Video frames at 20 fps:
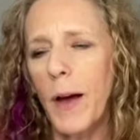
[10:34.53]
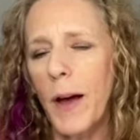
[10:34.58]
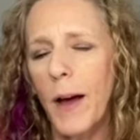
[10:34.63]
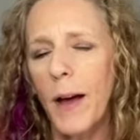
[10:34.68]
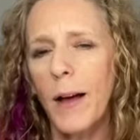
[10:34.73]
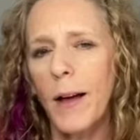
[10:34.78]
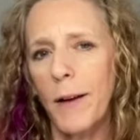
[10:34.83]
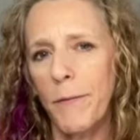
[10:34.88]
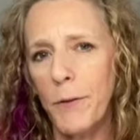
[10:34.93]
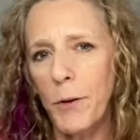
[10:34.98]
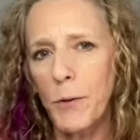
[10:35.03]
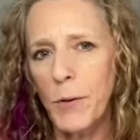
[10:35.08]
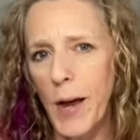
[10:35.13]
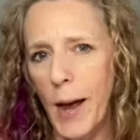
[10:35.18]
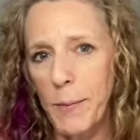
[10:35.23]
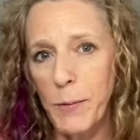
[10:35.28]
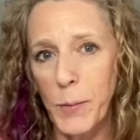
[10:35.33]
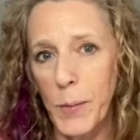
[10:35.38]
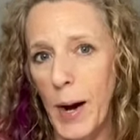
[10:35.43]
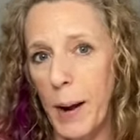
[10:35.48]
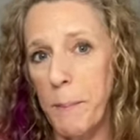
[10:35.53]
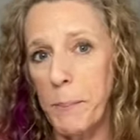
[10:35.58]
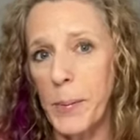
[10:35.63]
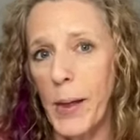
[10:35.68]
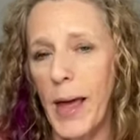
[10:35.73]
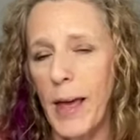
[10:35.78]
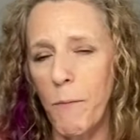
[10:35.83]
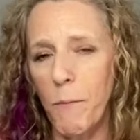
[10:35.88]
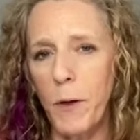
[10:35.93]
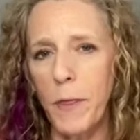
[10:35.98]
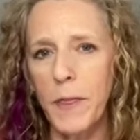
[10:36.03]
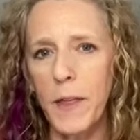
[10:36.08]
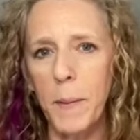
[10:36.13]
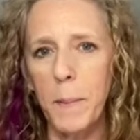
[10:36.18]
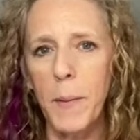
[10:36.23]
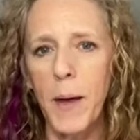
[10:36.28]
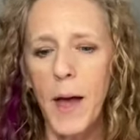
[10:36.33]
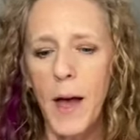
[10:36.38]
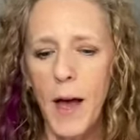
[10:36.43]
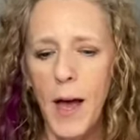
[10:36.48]
a few times when I'm playing with them,
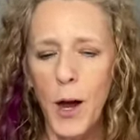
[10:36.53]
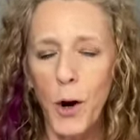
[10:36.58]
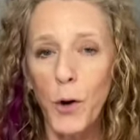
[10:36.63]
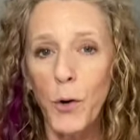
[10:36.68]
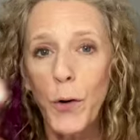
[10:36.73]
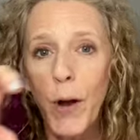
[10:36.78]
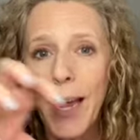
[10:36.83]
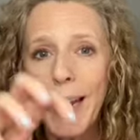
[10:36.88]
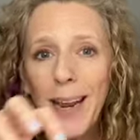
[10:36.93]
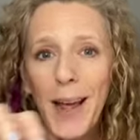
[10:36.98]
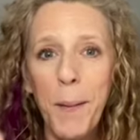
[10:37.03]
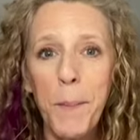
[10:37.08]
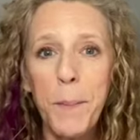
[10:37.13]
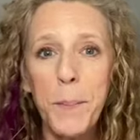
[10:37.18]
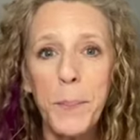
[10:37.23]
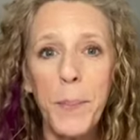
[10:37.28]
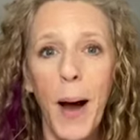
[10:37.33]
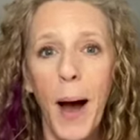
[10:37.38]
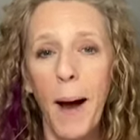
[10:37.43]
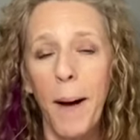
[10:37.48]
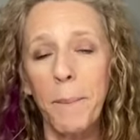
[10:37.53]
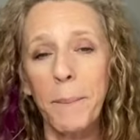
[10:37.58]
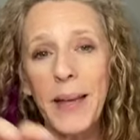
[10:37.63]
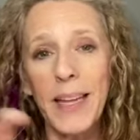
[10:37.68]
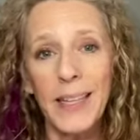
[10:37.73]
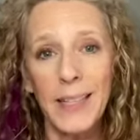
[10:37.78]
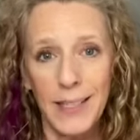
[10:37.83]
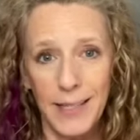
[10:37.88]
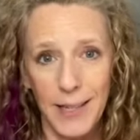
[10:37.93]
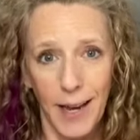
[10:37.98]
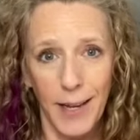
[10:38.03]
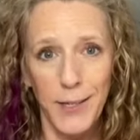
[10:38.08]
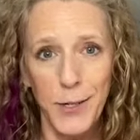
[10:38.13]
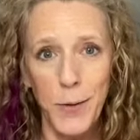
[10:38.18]
creating insects.